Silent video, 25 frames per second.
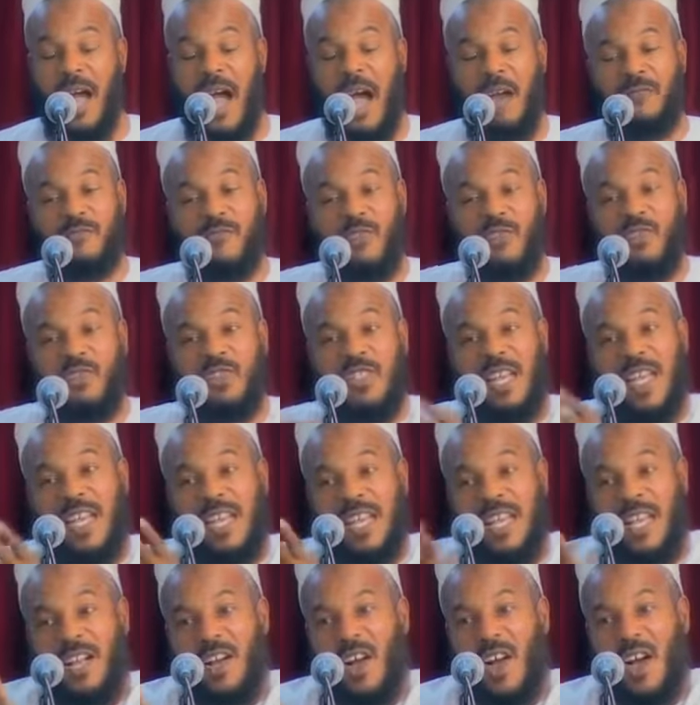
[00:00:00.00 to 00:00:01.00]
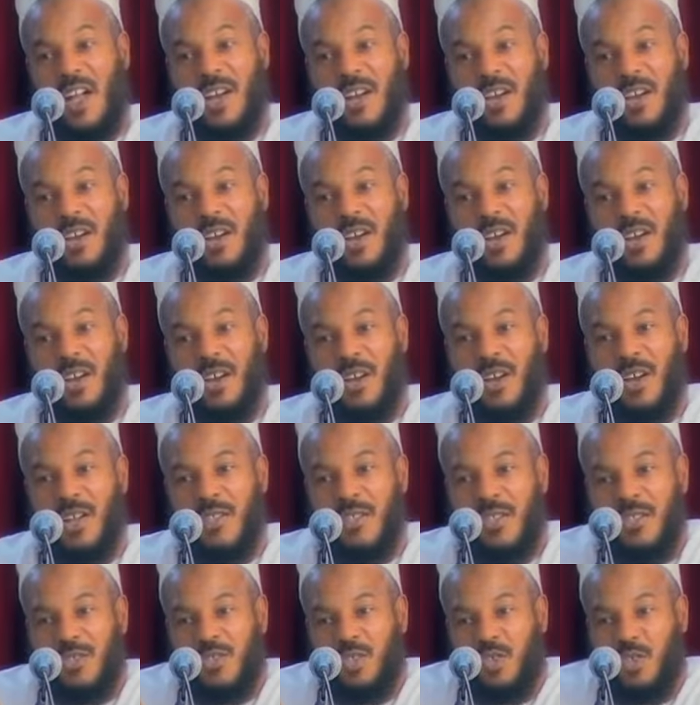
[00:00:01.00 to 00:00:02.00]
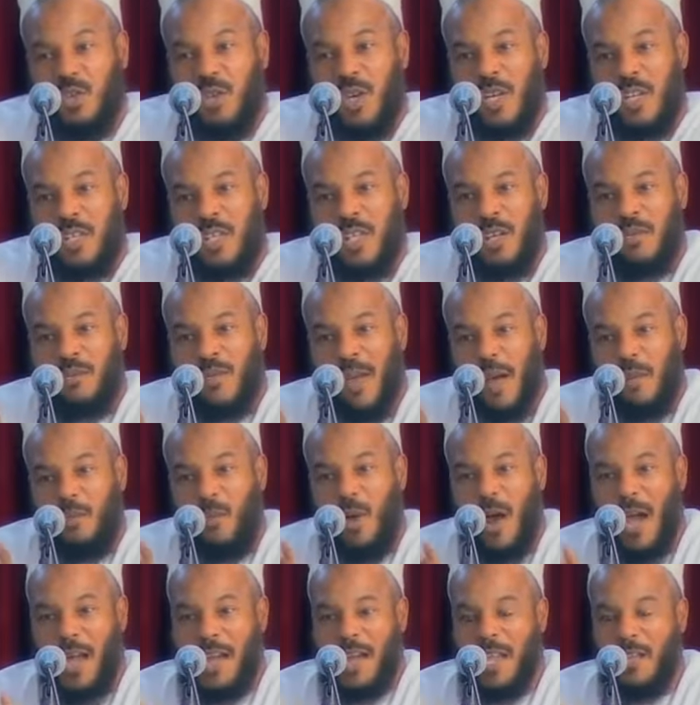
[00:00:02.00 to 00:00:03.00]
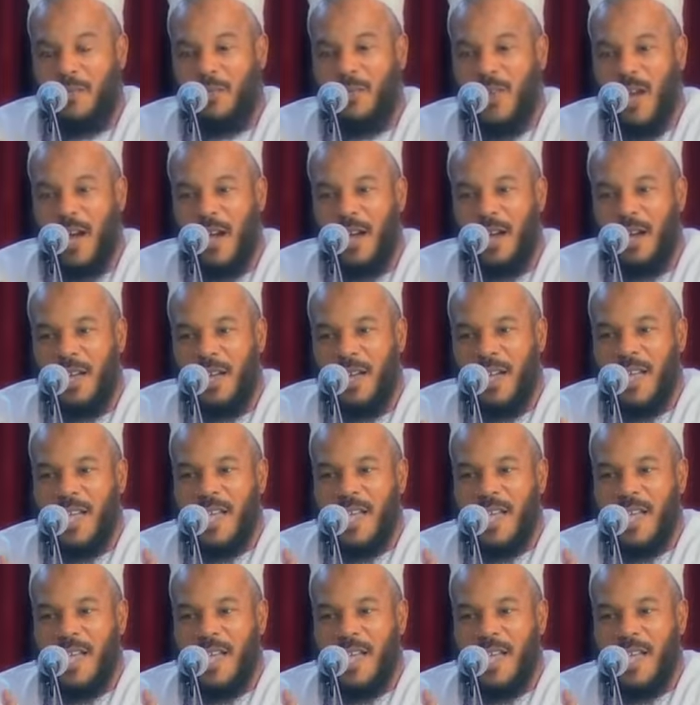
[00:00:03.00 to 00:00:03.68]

After studying under the students of Abu Hanifa,